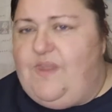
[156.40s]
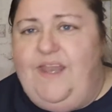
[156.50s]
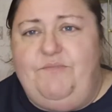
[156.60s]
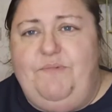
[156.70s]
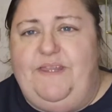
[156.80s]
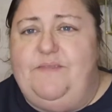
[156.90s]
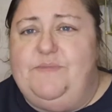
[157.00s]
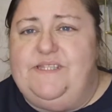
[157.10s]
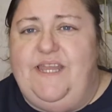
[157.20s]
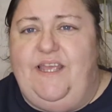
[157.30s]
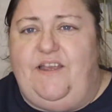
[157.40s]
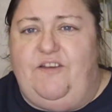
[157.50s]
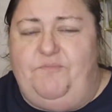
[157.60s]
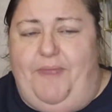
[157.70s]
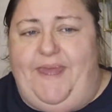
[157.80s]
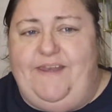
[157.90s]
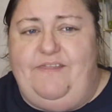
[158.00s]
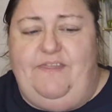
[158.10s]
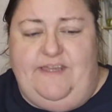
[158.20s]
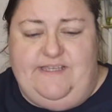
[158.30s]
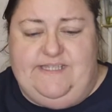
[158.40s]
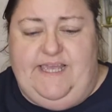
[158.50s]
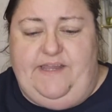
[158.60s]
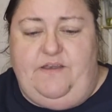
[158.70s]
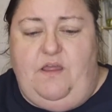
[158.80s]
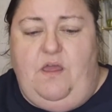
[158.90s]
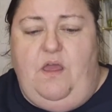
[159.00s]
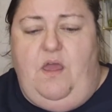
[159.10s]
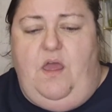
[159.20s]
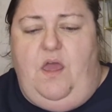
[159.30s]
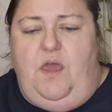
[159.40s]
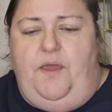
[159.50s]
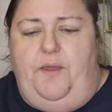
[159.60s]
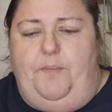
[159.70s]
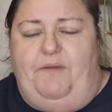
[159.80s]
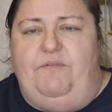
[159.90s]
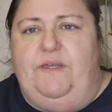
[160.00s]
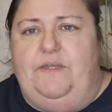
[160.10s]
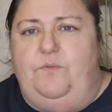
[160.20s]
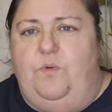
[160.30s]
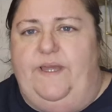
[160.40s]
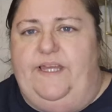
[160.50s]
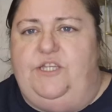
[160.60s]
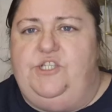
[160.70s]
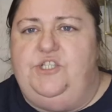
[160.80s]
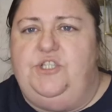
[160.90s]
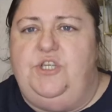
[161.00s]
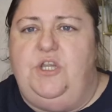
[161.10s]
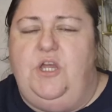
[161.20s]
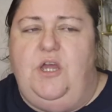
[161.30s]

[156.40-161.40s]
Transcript: and I've made the mistake of penning things in. I really wish